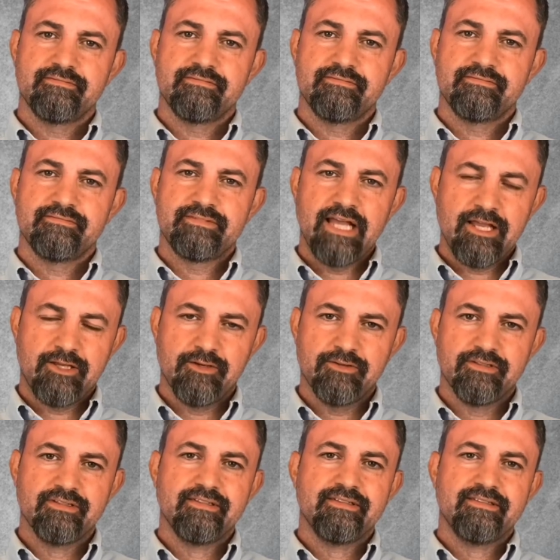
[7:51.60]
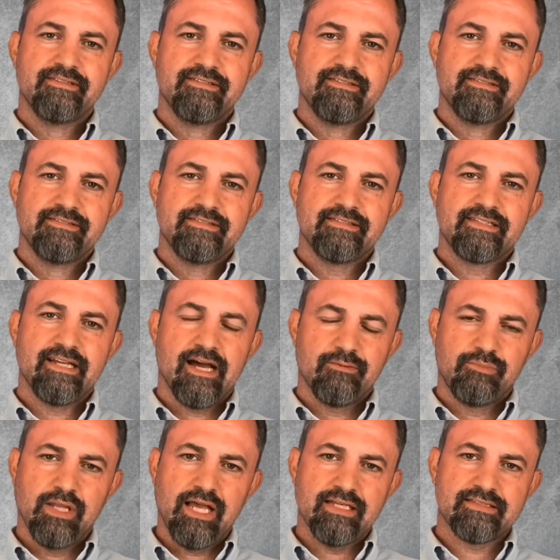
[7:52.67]
Thank you. God
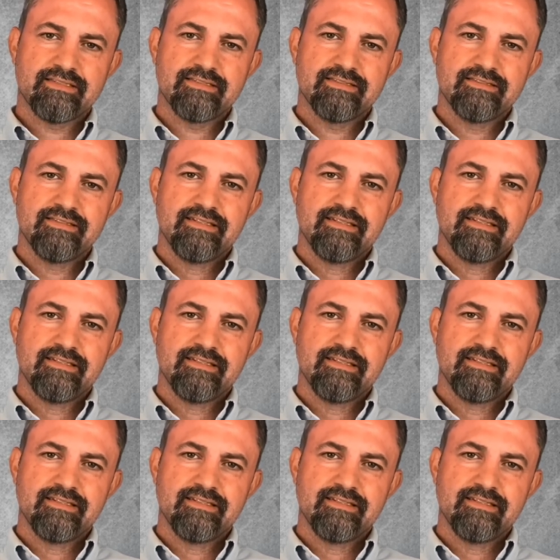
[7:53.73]
bless.